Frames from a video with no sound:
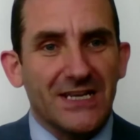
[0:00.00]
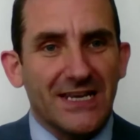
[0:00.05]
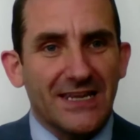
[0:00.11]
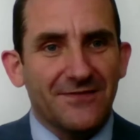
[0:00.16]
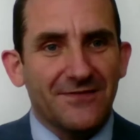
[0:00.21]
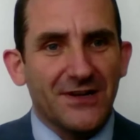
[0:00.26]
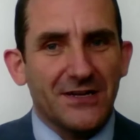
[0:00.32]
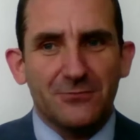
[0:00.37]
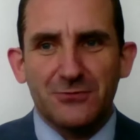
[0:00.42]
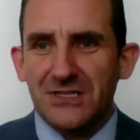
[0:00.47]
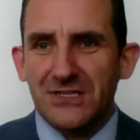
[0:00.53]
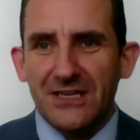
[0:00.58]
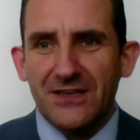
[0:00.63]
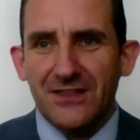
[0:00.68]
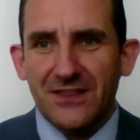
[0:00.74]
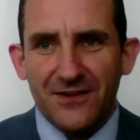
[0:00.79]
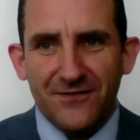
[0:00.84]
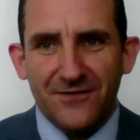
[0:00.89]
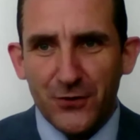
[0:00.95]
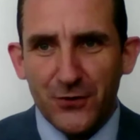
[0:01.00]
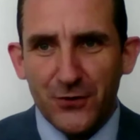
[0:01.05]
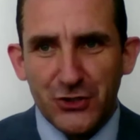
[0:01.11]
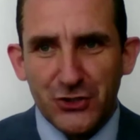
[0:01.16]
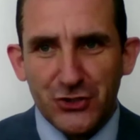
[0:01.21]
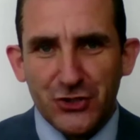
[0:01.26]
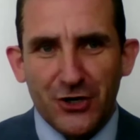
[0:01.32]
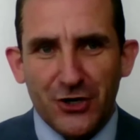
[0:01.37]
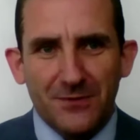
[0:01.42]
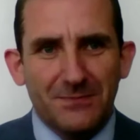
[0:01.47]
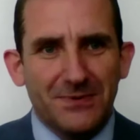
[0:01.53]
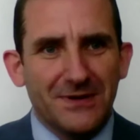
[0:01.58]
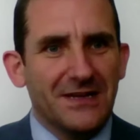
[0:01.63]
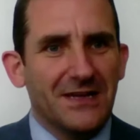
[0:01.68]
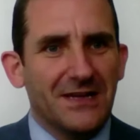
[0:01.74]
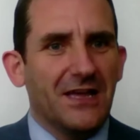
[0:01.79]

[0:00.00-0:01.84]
leaver, it was their first job